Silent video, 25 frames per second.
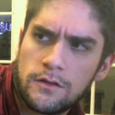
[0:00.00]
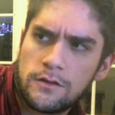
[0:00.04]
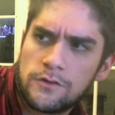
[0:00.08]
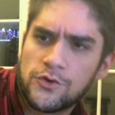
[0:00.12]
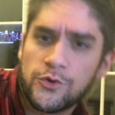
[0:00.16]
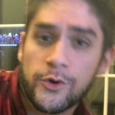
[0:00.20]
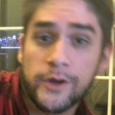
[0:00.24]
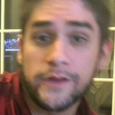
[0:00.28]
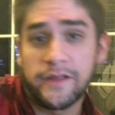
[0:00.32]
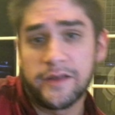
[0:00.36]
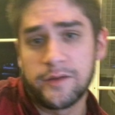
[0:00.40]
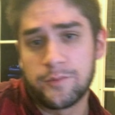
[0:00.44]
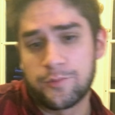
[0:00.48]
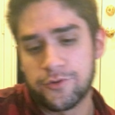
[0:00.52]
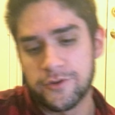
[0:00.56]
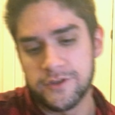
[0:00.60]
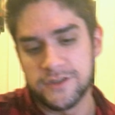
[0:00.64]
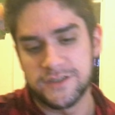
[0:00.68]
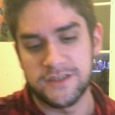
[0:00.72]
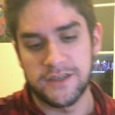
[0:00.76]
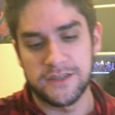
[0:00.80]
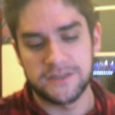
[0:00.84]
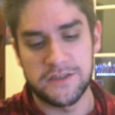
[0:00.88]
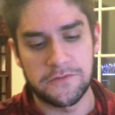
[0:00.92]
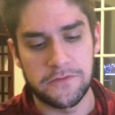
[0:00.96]
Twilight
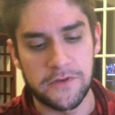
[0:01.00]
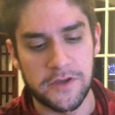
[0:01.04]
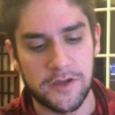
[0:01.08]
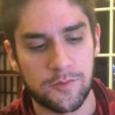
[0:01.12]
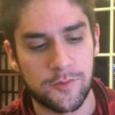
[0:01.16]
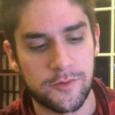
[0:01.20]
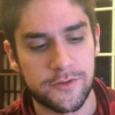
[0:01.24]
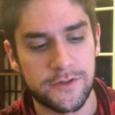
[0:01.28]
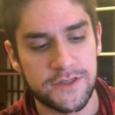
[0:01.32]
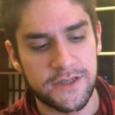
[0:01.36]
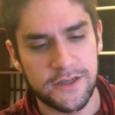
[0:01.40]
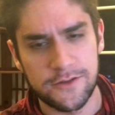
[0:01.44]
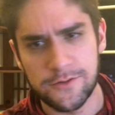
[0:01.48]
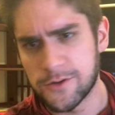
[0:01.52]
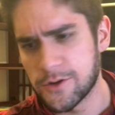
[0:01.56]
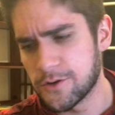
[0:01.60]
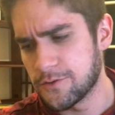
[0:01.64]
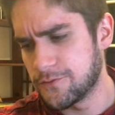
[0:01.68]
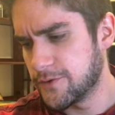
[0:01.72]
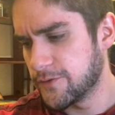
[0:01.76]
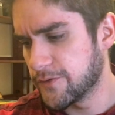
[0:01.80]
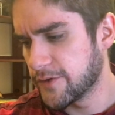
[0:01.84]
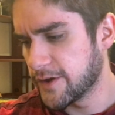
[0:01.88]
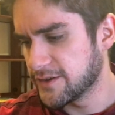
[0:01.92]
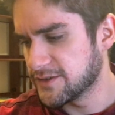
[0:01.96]
Princess Figmas. I don't know
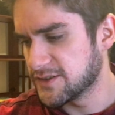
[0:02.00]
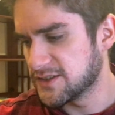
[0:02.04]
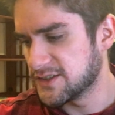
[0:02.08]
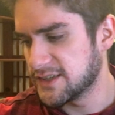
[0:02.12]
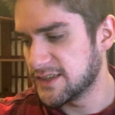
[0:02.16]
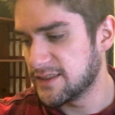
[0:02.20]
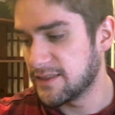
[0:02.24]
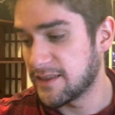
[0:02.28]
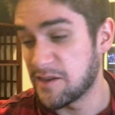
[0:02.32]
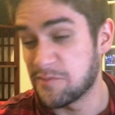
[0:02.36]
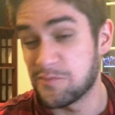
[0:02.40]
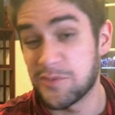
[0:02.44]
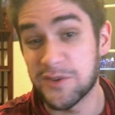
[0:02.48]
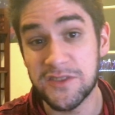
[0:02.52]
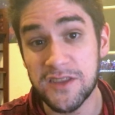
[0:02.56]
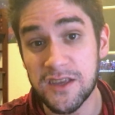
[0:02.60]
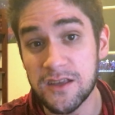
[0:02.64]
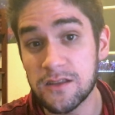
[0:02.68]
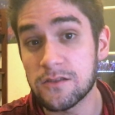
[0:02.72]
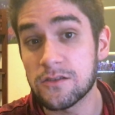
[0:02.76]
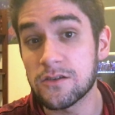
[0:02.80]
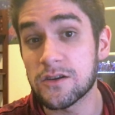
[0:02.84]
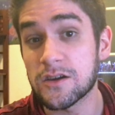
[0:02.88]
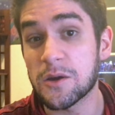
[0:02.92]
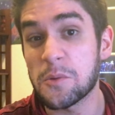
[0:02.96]
if you guys seen that, but they
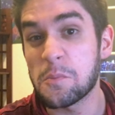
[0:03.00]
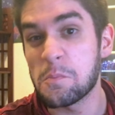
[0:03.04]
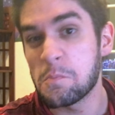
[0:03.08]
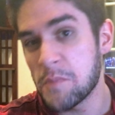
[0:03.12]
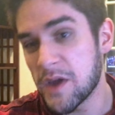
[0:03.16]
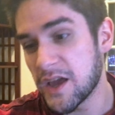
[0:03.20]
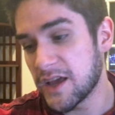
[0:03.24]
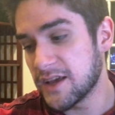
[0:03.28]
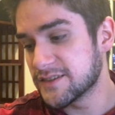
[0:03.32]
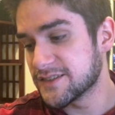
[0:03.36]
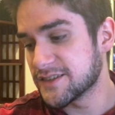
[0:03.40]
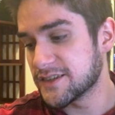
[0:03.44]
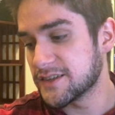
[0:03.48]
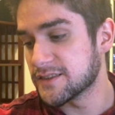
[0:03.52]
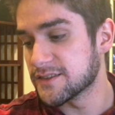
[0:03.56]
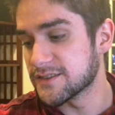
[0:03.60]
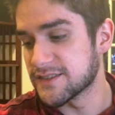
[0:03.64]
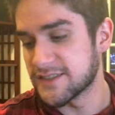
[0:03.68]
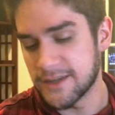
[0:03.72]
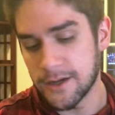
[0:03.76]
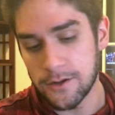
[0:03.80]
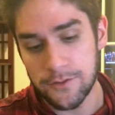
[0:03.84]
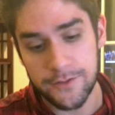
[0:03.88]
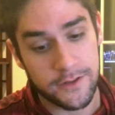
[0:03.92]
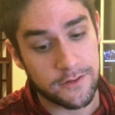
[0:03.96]
look amazing. The
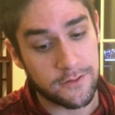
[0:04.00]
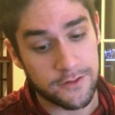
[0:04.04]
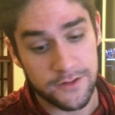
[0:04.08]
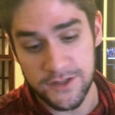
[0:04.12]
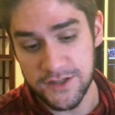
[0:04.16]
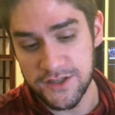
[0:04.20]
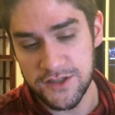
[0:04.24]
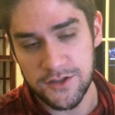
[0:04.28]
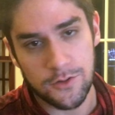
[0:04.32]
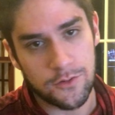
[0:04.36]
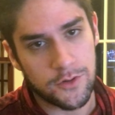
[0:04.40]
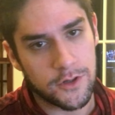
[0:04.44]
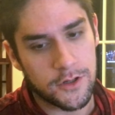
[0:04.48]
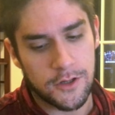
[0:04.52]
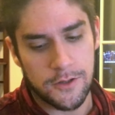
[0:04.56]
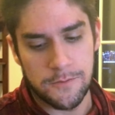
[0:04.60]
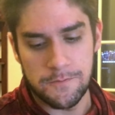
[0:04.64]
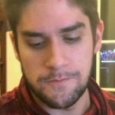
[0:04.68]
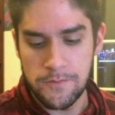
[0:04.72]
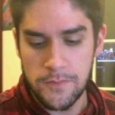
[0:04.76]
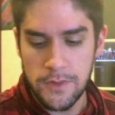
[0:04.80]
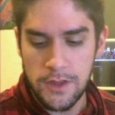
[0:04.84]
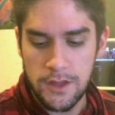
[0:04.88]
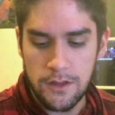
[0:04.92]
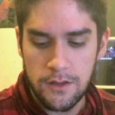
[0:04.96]
Zelda looks so good,
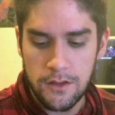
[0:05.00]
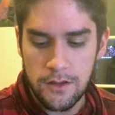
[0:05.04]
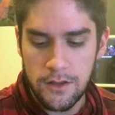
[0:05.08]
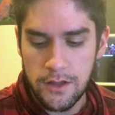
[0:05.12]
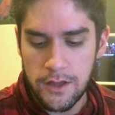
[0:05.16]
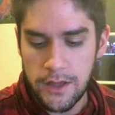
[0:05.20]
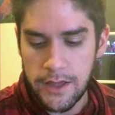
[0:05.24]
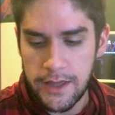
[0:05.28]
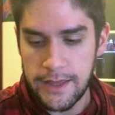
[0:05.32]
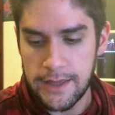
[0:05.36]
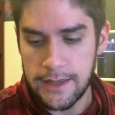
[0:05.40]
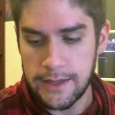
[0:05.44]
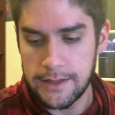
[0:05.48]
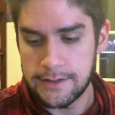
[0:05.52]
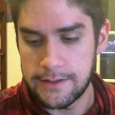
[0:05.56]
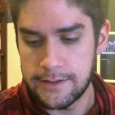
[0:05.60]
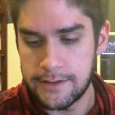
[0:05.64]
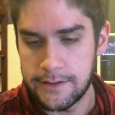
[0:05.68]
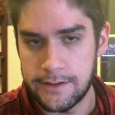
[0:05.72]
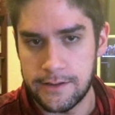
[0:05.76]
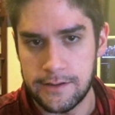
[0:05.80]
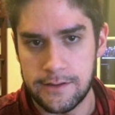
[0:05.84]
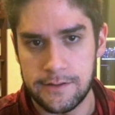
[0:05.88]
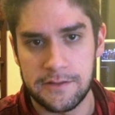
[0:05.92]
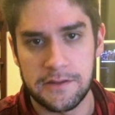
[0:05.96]
and
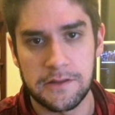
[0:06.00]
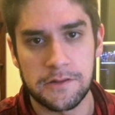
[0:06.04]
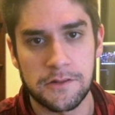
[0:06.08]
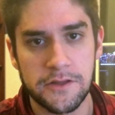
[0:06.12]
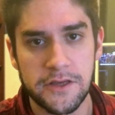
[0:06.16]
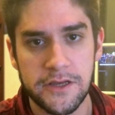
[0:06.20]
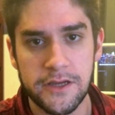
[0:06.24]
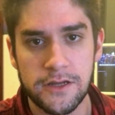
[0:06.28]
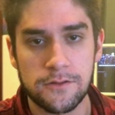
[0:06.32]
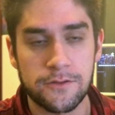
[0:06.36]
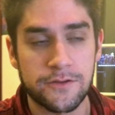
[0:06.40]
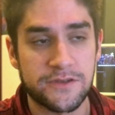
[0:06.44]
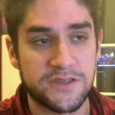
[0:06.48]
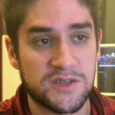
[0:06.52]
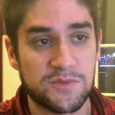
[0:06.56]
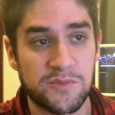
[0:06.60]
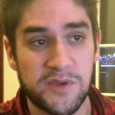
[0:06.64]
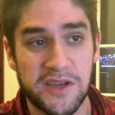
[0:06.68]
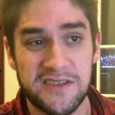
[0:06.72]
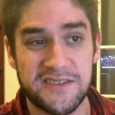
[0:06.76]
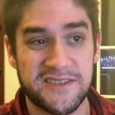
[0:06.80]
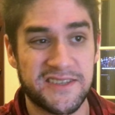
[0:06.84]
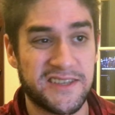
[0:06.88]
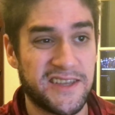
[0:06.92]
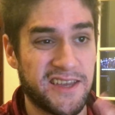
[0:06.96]
the Link looks
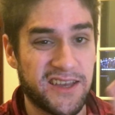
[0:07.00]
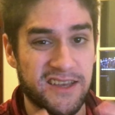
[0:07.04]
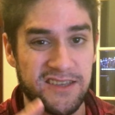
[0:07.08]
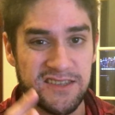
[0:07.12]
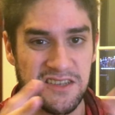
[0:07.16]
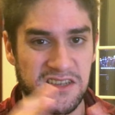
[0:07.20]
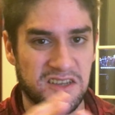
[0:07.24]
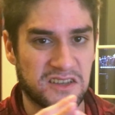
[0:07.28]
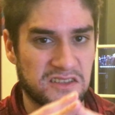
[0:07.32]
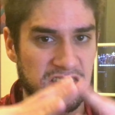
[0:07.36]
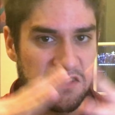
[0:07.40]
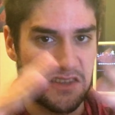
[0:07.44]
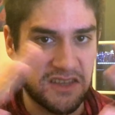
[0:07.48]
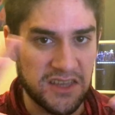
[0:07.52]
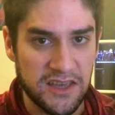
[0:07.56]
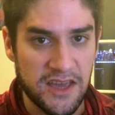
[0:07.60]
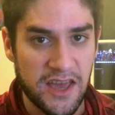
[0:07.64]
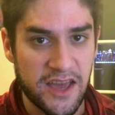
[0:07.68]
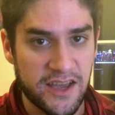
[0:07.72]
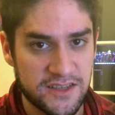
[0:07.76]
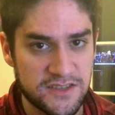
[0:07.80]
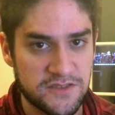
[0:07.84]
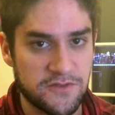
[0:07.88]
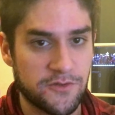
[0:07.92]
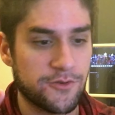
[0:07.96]
amazing. He has like a
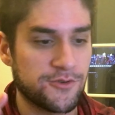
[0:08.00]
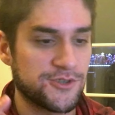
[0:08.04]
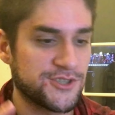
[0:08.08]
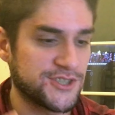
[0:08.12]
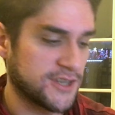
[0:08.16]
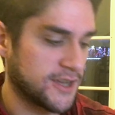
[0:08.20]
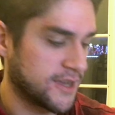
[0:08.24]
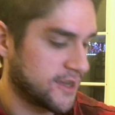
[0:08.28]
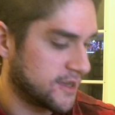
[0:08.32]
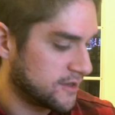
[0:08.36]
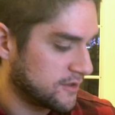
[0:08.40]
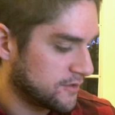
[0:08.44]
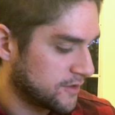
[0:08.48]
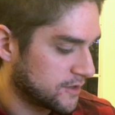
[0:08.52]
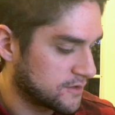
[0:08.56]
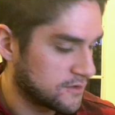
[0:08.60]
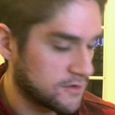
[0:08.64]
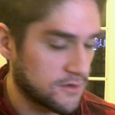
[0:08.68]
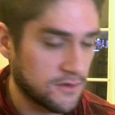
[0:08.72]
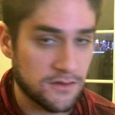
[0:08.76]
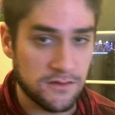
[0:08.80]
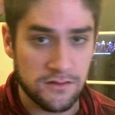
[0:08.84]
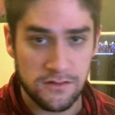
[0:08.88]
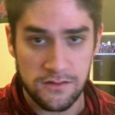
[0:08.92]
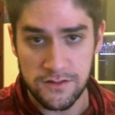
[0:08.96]
DX version, kind of like
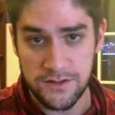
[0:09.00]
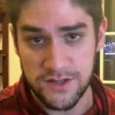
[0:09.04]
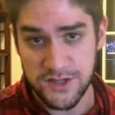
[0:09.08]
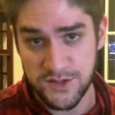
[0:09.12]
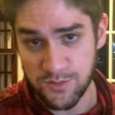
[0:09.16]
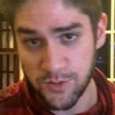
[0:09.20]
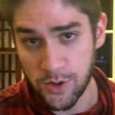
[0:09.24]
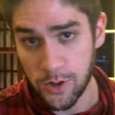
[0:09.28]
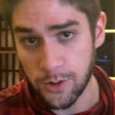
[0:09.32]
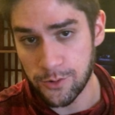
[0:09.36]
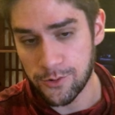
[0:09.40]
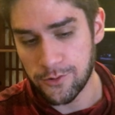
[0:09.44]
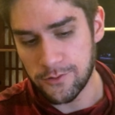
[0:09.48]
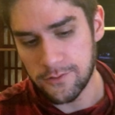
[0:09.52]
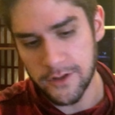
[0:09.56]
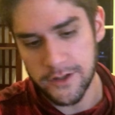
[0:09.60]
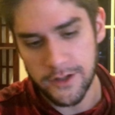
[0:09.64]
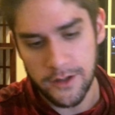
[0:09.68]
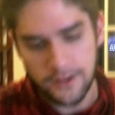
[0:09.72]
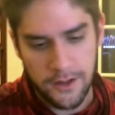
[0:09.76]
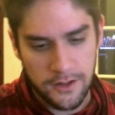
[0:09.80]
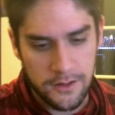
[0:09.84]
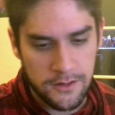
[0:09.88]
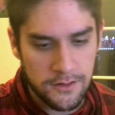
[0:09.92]
the smaller Link